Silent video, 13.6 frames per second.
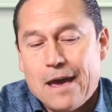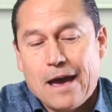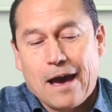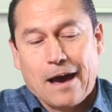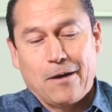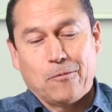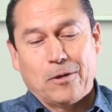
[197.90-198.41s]

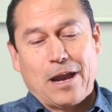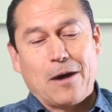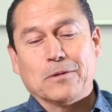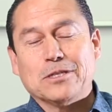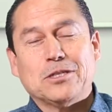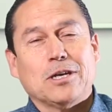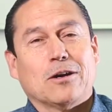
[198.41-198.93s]
When I
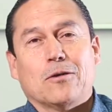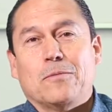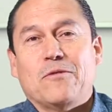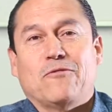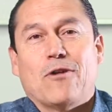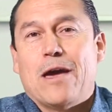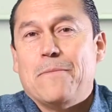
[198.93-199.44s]
was younger,
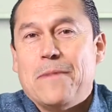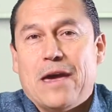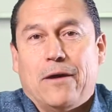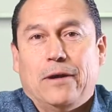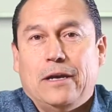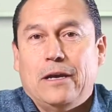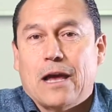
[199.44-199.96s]
before I
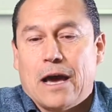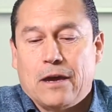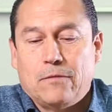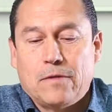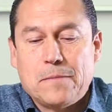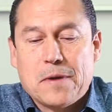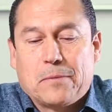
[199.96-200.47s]
married, I
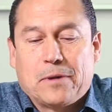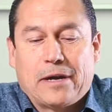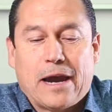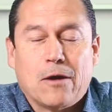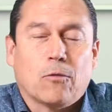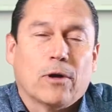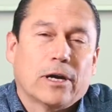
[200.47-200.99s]
remembered
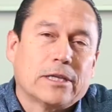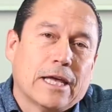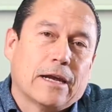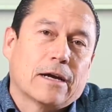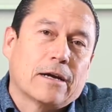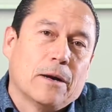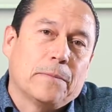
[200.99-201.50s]
I worked at
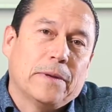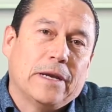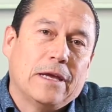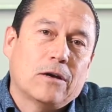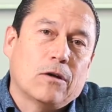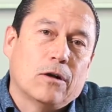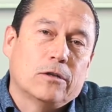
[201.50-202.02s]
a
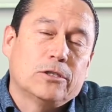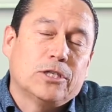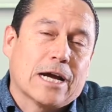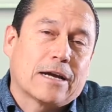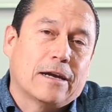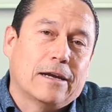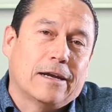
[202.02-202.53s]
company called
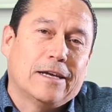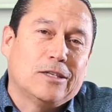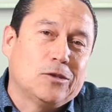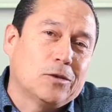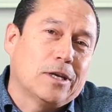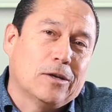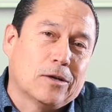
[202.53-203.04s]
Jack
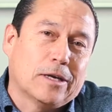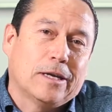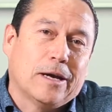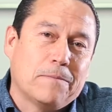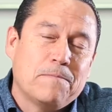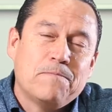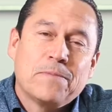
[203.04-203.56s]
LaLanne's. You can look it
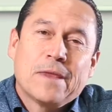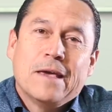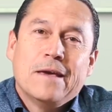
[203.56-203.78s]
up.